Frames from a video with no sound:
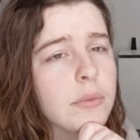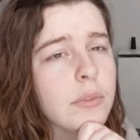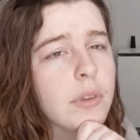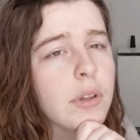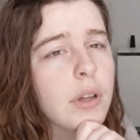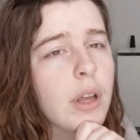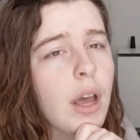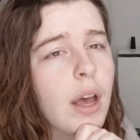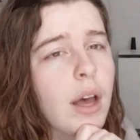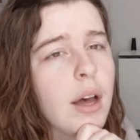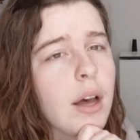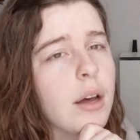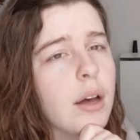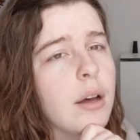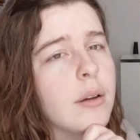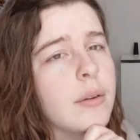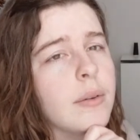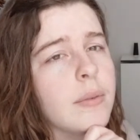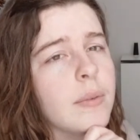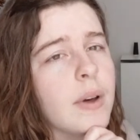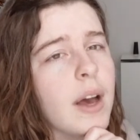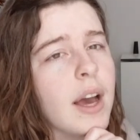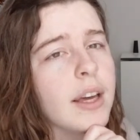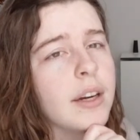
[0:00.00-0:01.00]

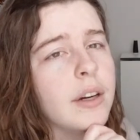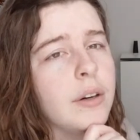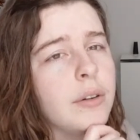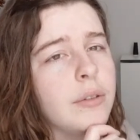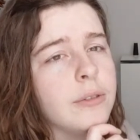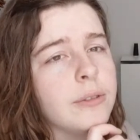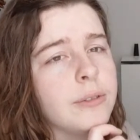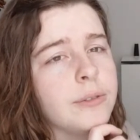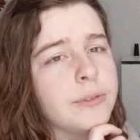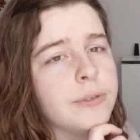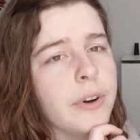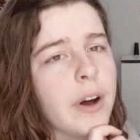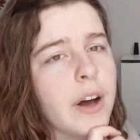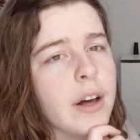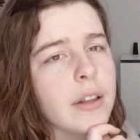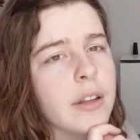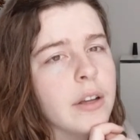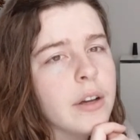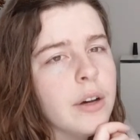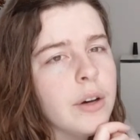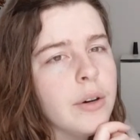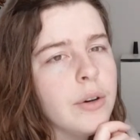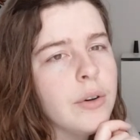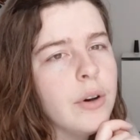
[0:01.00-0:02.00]
I don't
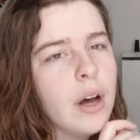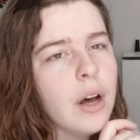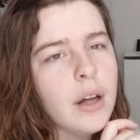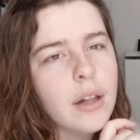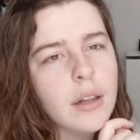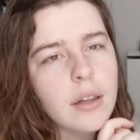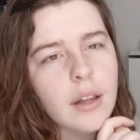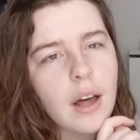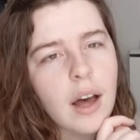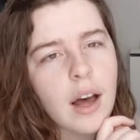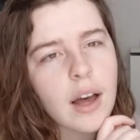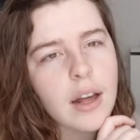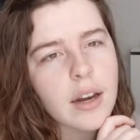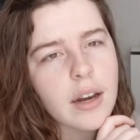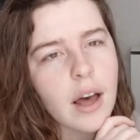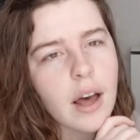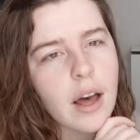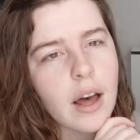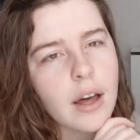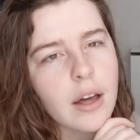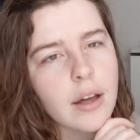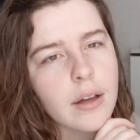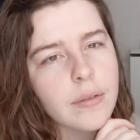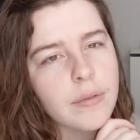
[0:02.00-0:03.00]
follow a lot
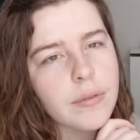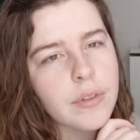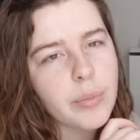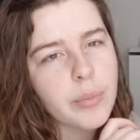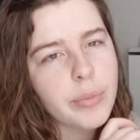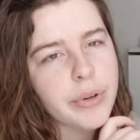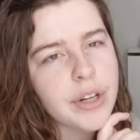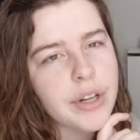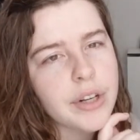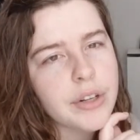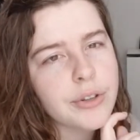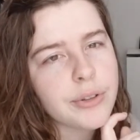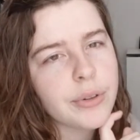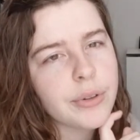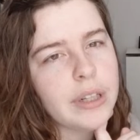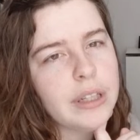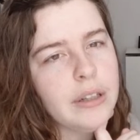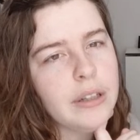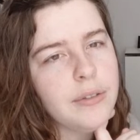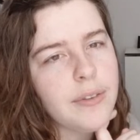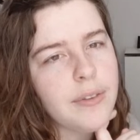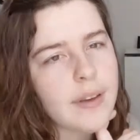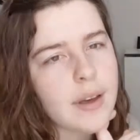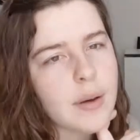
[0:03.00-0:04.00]
of the British
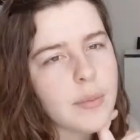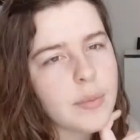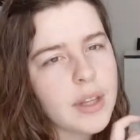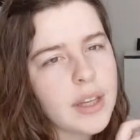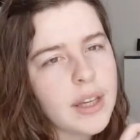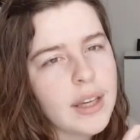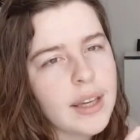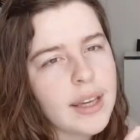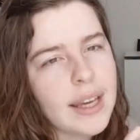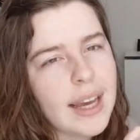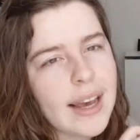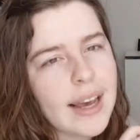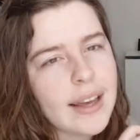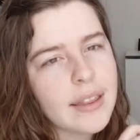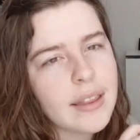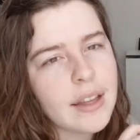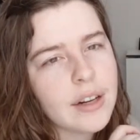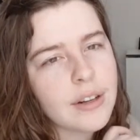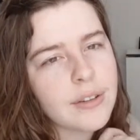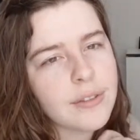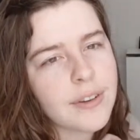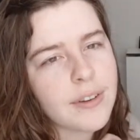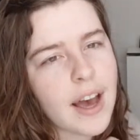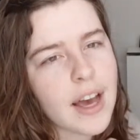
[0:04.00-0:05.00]
royal family and
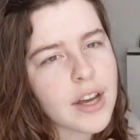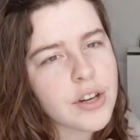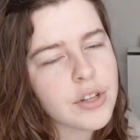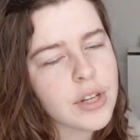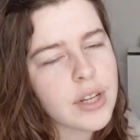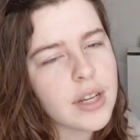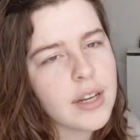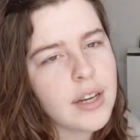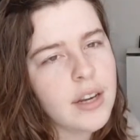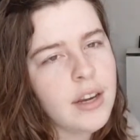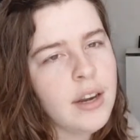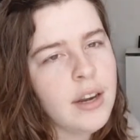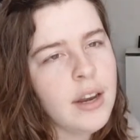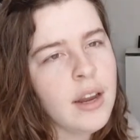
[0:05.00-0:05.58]
their fashion,